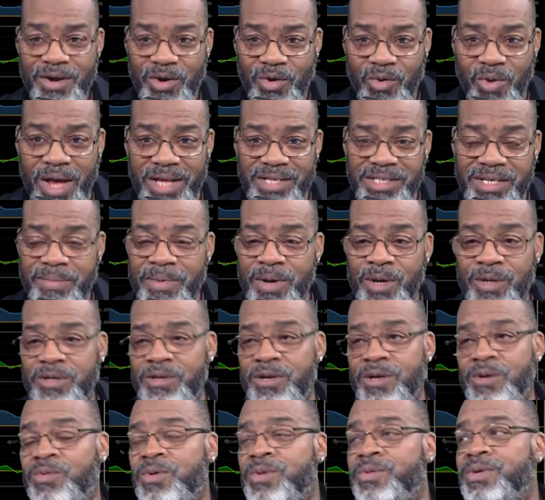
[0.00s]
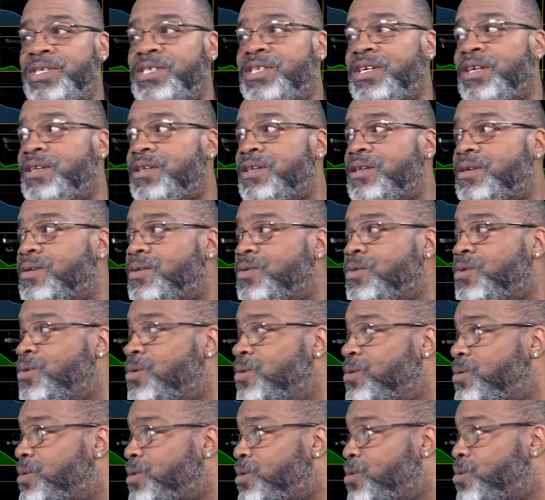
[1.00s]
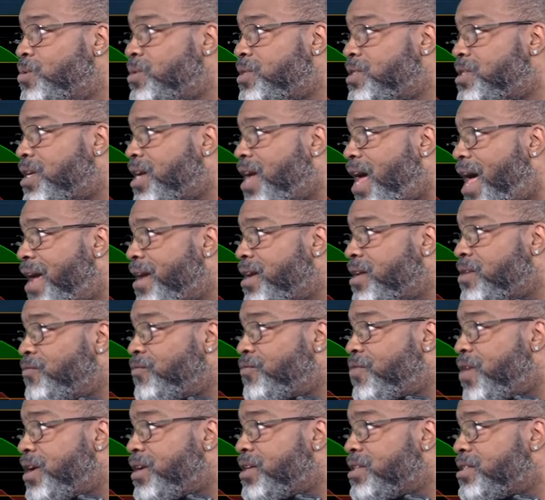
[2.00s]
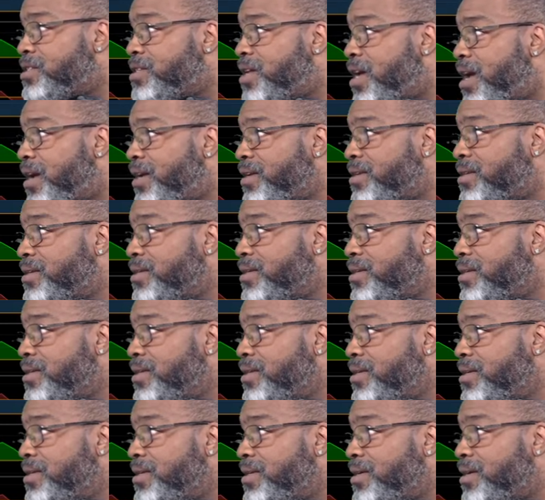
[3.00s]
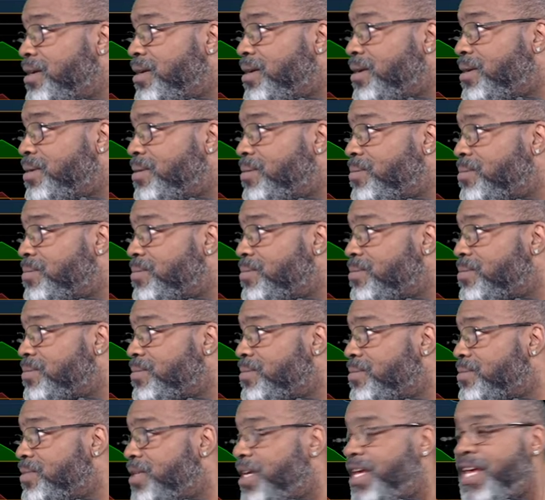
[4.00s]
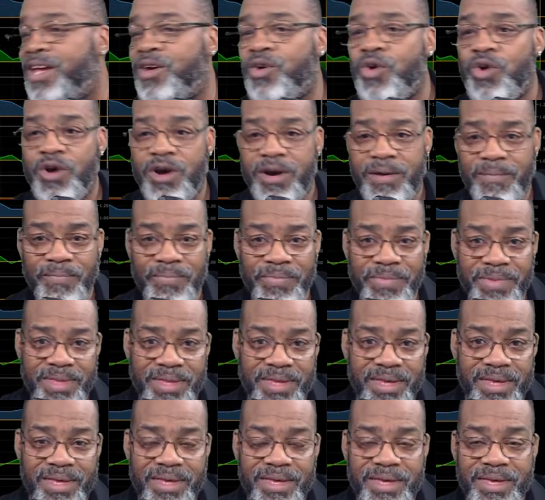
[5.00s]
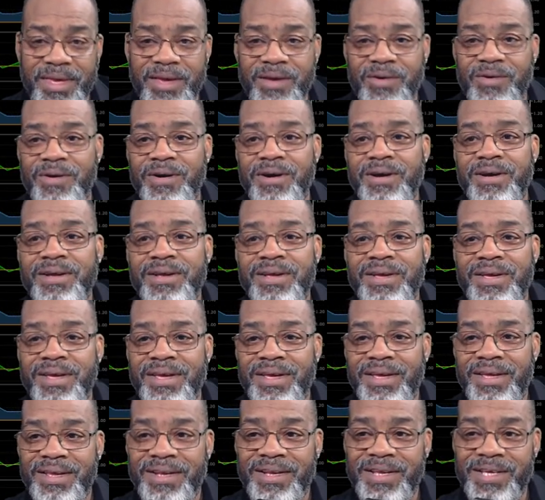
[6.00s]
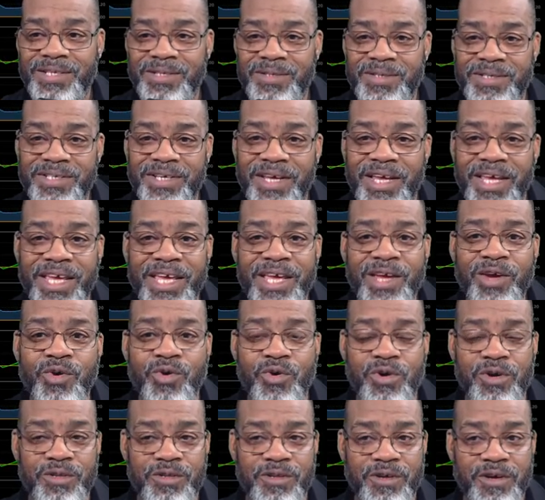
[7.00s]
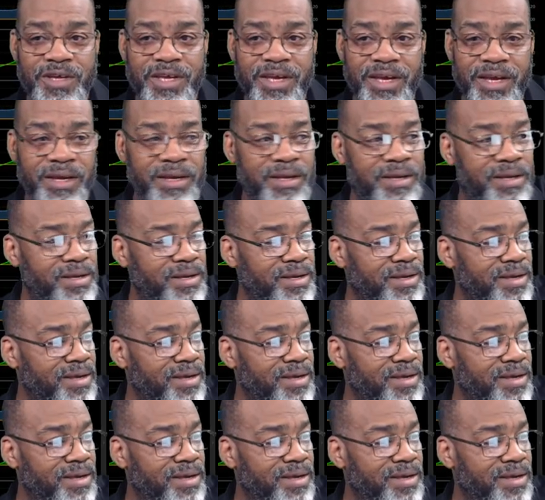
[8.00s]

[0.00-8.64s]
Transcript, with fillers: Quasimodo. No, what was it? who who's the guy in Frankenstein? Um, Igor. Igor. This is an Igor looking.